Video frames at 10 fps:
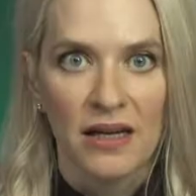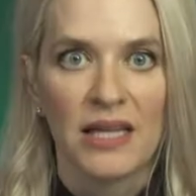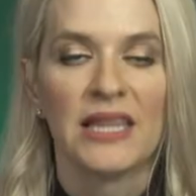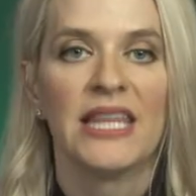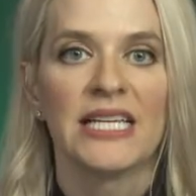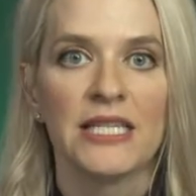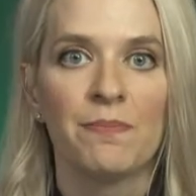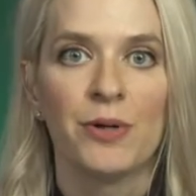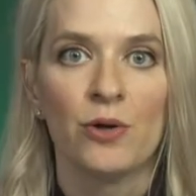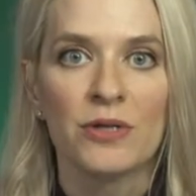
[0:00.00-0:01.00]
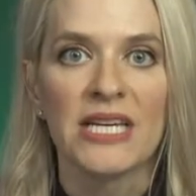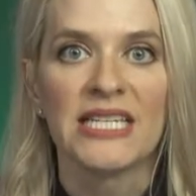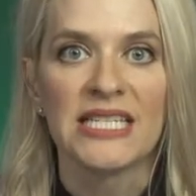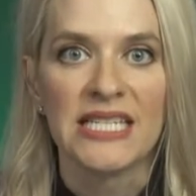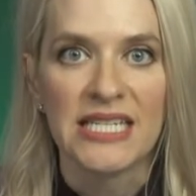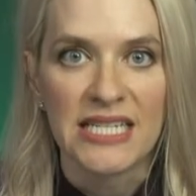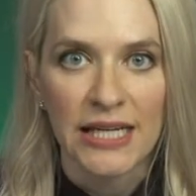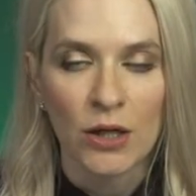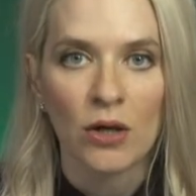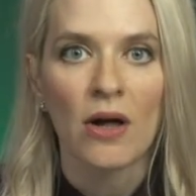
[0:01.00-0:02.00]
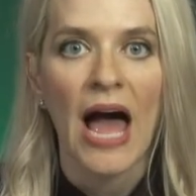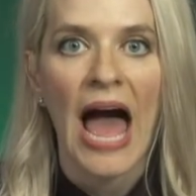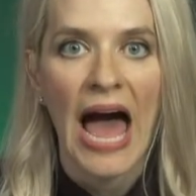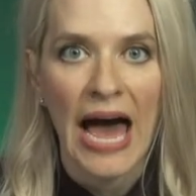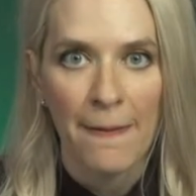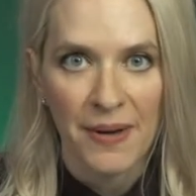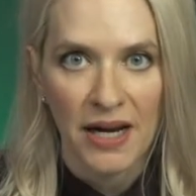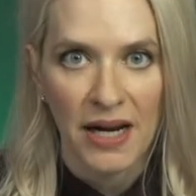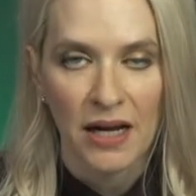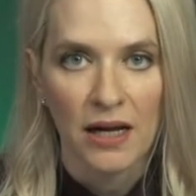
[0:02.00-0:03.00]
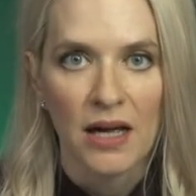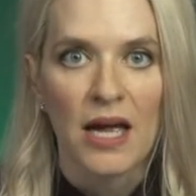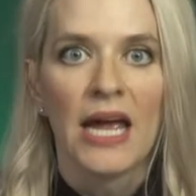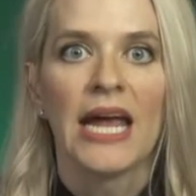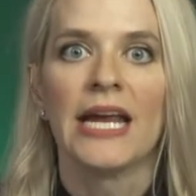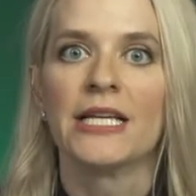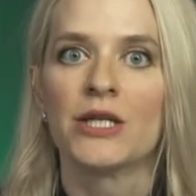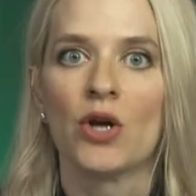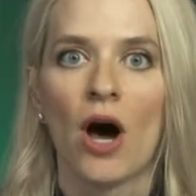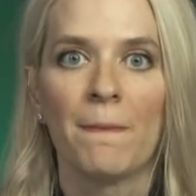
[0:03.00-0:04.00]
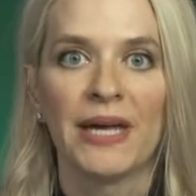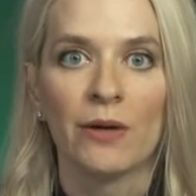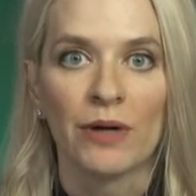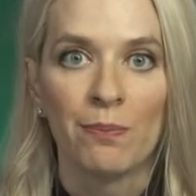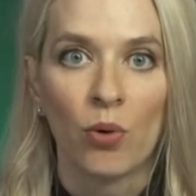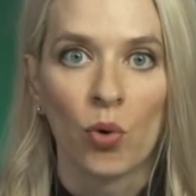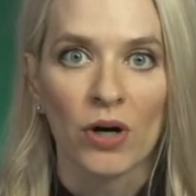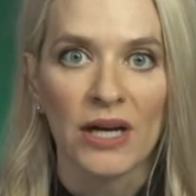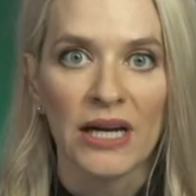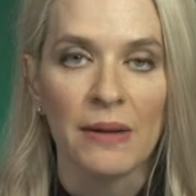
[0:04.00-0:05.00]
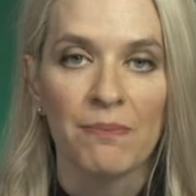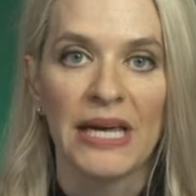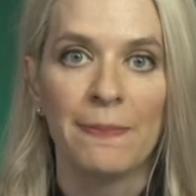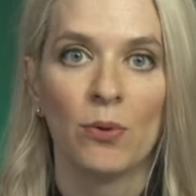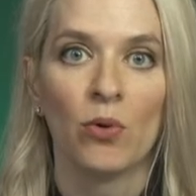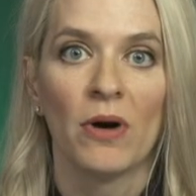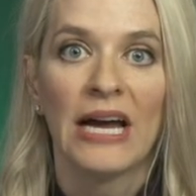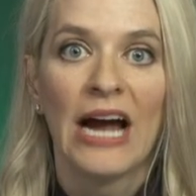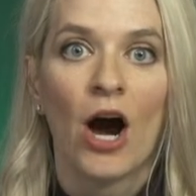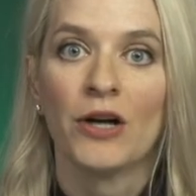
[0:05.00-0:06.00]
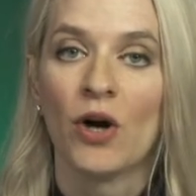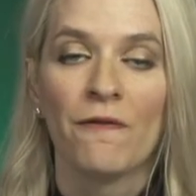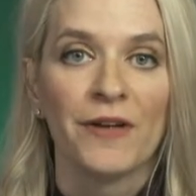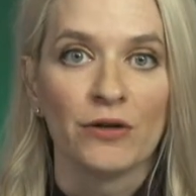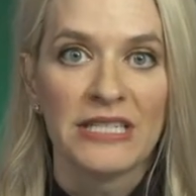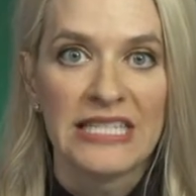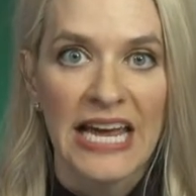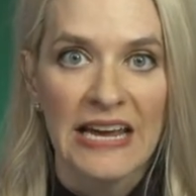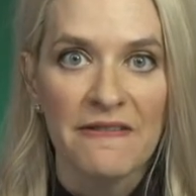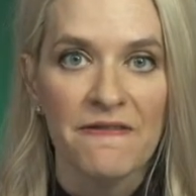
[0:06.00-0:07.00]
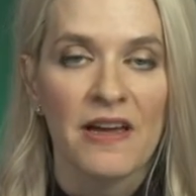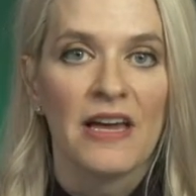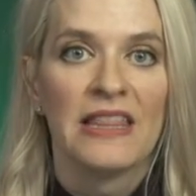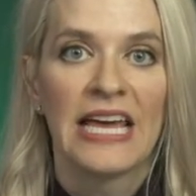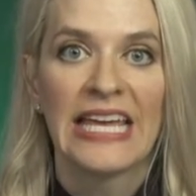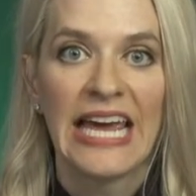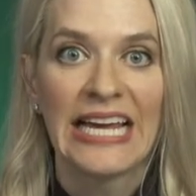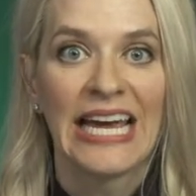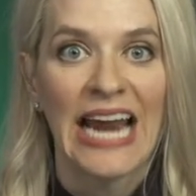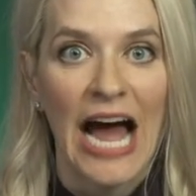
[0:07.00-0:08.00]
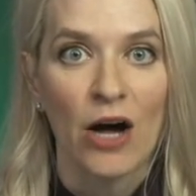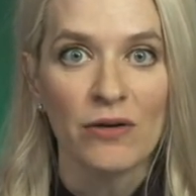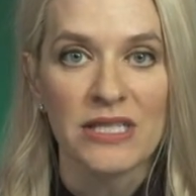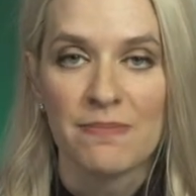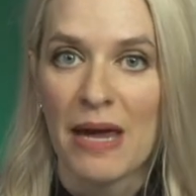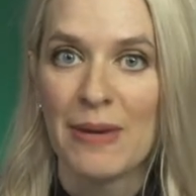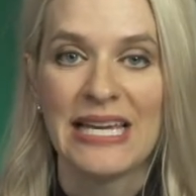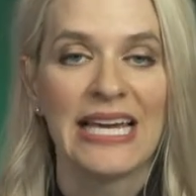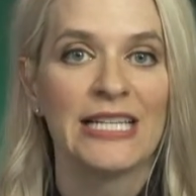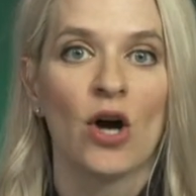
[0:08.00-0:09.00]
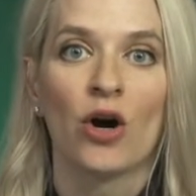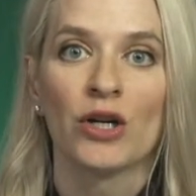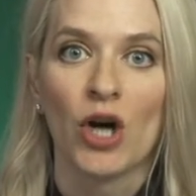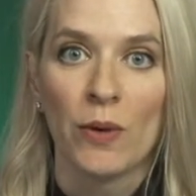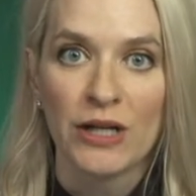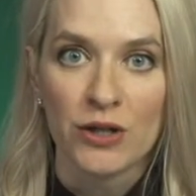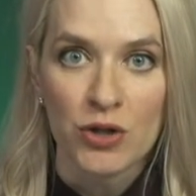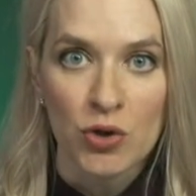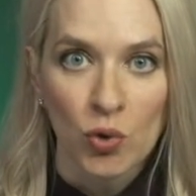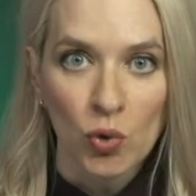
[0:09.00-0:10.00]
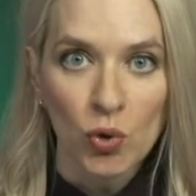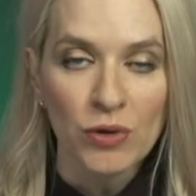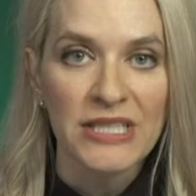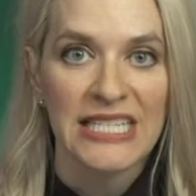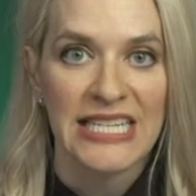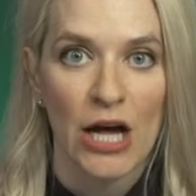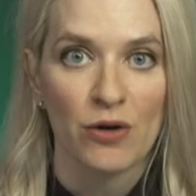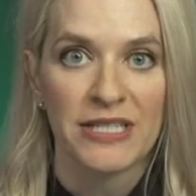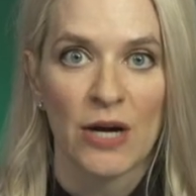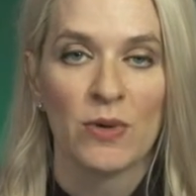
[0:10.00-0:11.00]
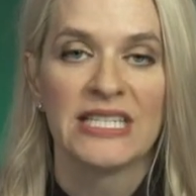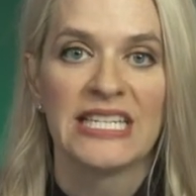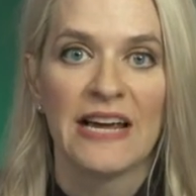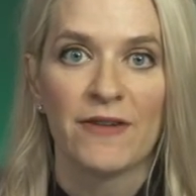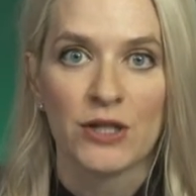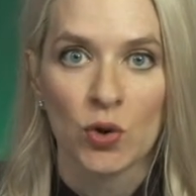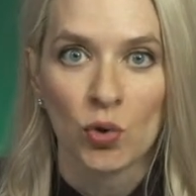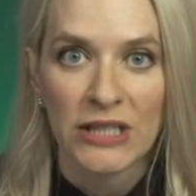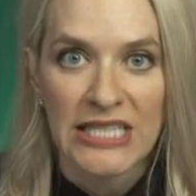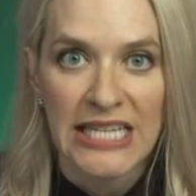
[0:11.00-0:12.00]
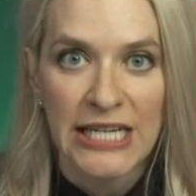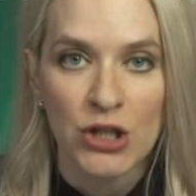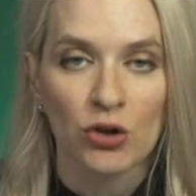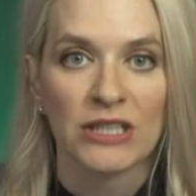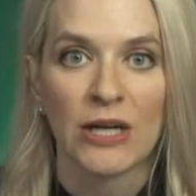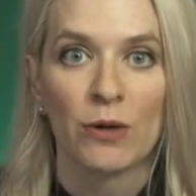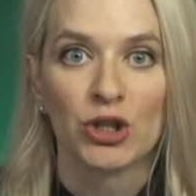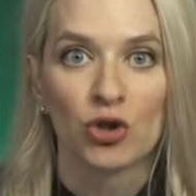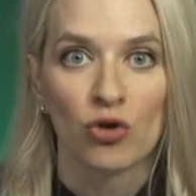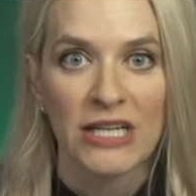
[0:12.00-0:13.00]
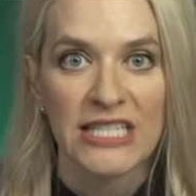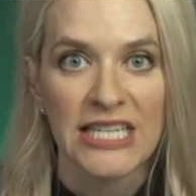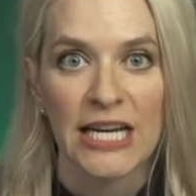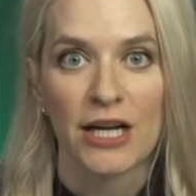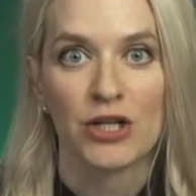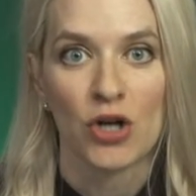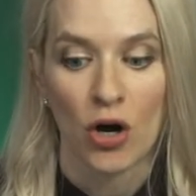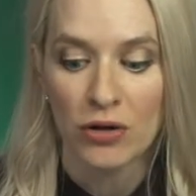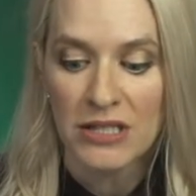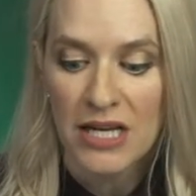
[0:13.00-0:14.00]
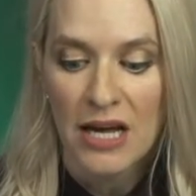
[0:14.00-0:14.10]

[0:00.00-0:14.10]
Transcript: This abuse is still happening. It is not being reported. People don't feel safe. They can't get out. Maybe kids aren't going to school to tell someone safe at school, a teacher or someone trusted, an adult.